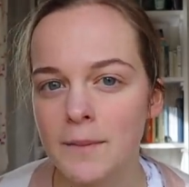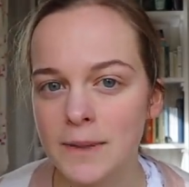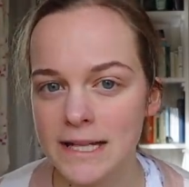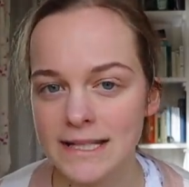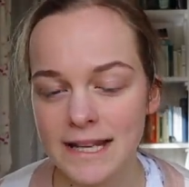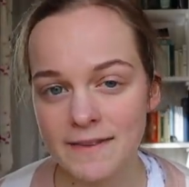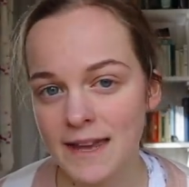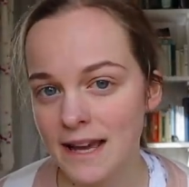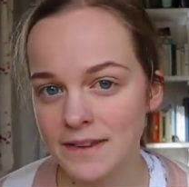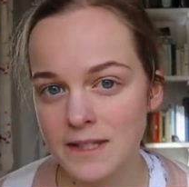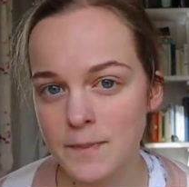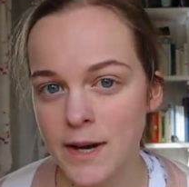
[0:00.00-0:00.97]
but instead they
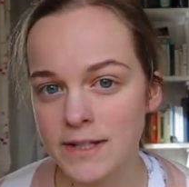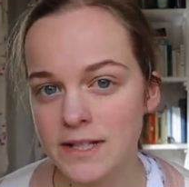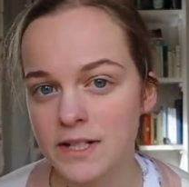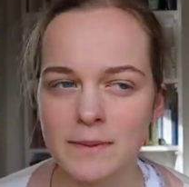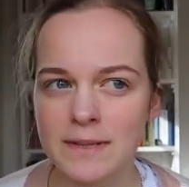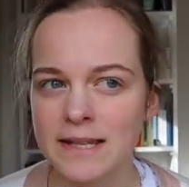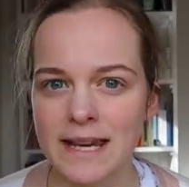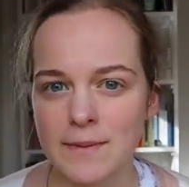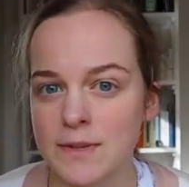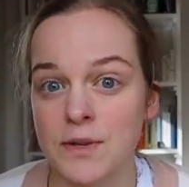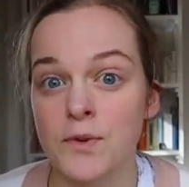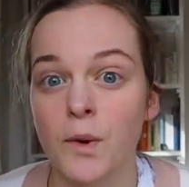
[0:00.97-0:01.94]
had this person who was
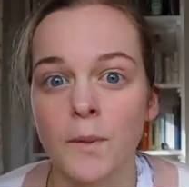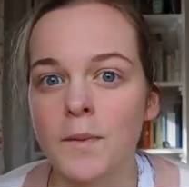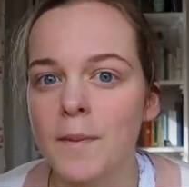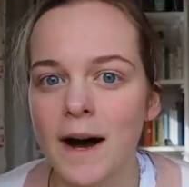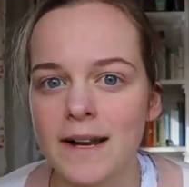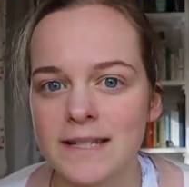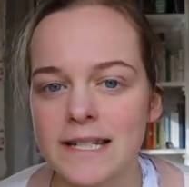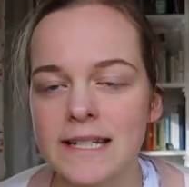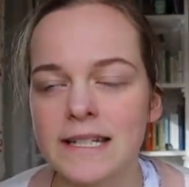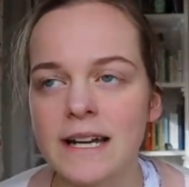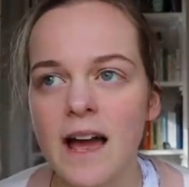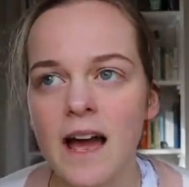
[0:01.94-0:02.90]
a normal
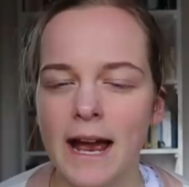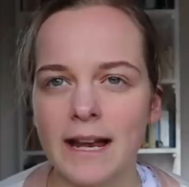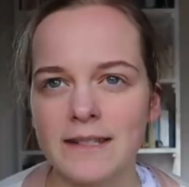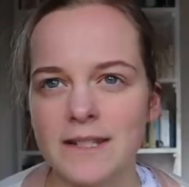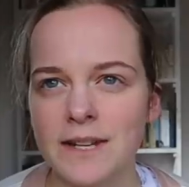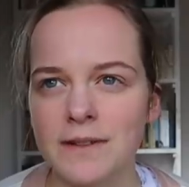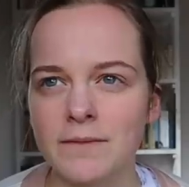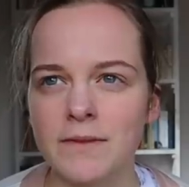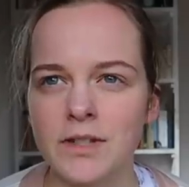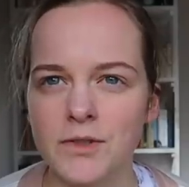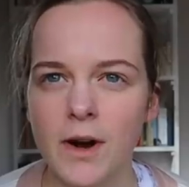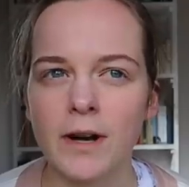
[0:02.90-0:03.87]
person. And so
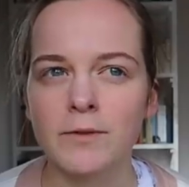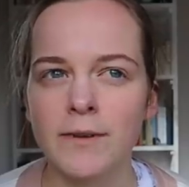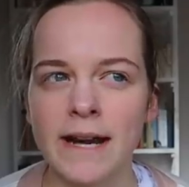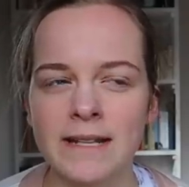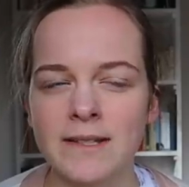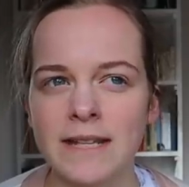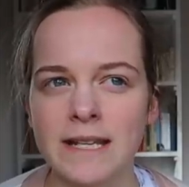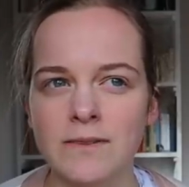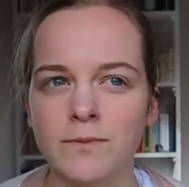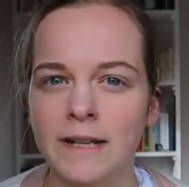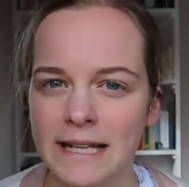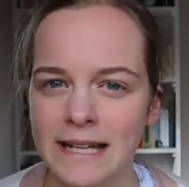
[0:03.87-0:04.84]
the trial raised
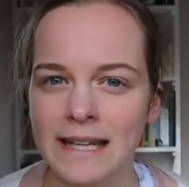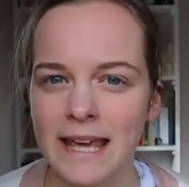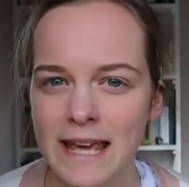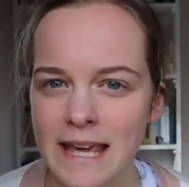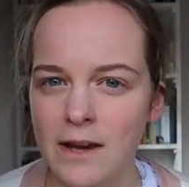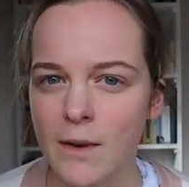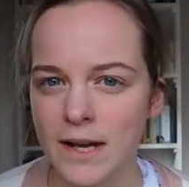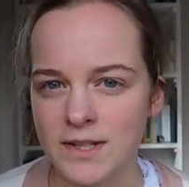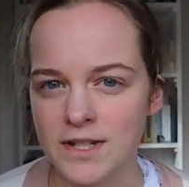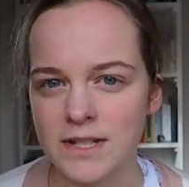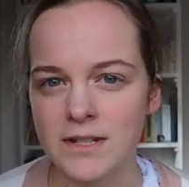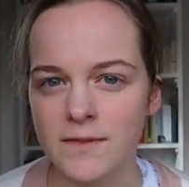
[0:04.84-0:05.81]
these really key
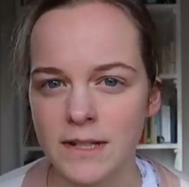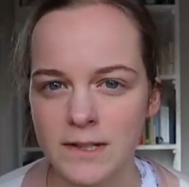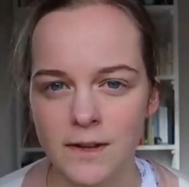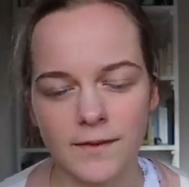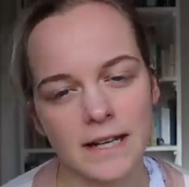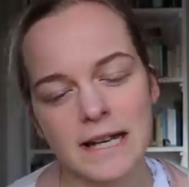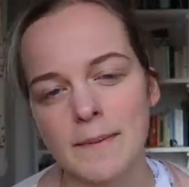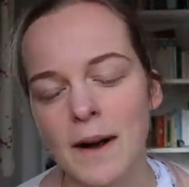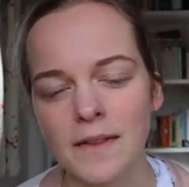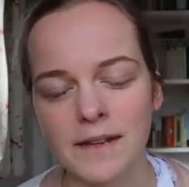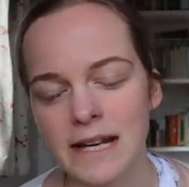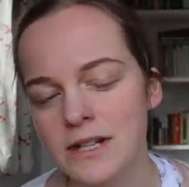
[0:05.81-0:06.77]
questions philosophically
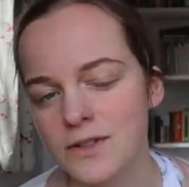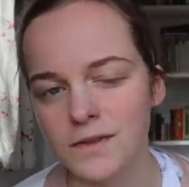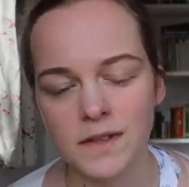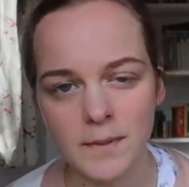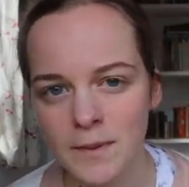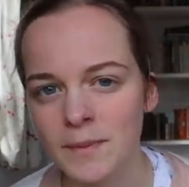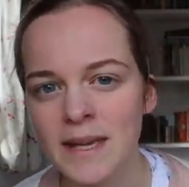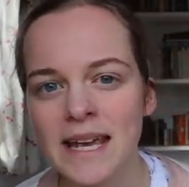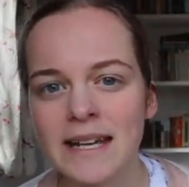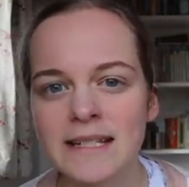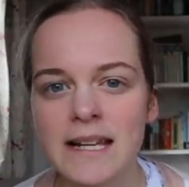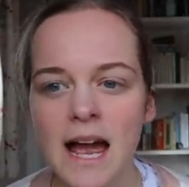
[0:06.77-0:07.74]
about the nature of human
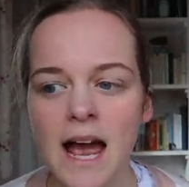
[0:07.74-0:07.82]
beings.